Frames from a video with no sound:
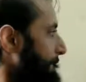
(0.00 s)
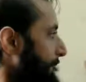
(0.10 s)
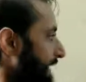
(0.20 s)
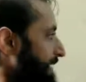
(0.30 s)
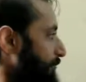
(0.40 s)

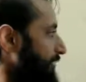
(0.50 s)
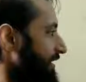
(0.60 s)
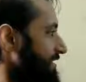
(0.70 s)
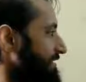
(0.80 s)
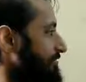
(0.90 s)
Main
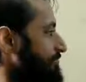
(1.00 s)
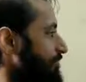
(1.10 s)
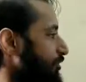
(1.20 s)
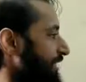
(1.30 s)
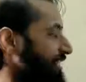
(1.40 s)
point is,
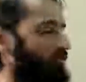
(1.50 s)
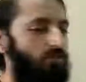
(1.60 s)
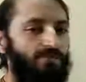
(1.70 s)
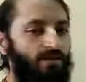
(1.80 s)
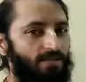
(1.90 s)
you continue
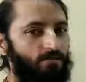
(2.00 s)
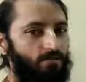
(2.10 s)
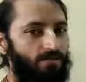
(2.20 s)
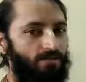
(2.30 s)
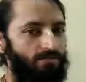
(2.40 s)
this fast
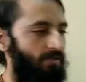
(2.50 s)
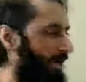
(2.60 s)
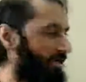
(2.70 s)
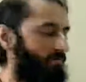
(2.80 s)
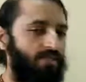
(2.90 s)
process
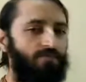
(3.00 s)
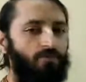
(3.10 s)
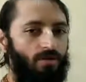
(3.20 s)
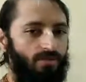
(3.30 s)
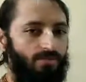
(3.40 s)
and be in
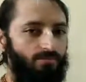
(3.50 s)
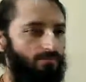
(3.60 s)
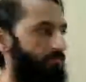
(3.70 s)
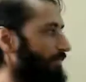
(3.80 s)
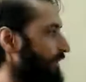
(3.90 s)
Varnashram.
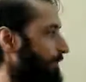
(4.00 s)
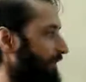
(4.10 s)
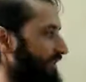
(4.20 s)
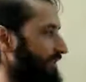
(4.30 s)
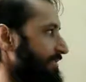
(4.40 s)

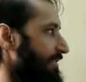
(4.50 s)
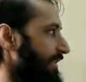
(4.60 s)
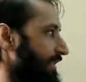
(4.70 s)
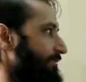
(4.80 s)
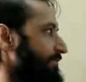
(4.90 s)
But yes,
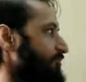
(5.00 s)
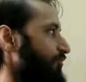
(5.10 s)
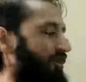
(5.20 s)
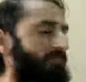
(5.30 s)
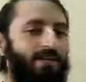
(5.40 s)
if he is
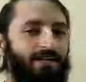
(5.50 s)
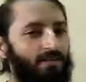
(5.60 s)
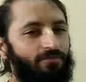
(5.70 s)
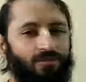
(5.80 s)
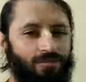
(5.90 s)
qualified
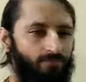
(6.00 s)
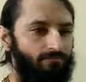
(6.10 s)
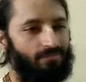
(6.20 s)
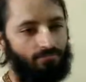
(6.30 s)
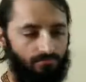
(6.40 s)
and
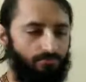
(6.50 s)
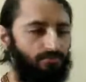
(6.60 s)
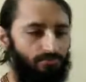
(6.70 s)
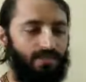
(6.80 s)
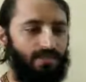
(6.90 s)
everything,
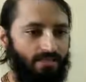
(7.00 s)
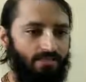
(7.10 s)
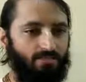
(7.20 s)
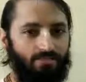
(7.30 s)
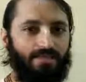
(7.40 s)

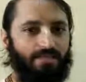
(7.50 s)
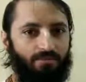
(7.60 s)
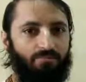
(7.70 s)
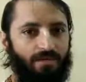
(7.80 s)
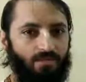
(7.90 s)
that
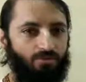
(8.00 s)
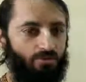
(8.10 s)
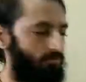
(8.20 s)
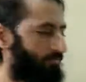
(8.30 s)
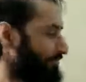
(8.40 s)
can be
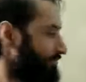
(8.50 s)
understood.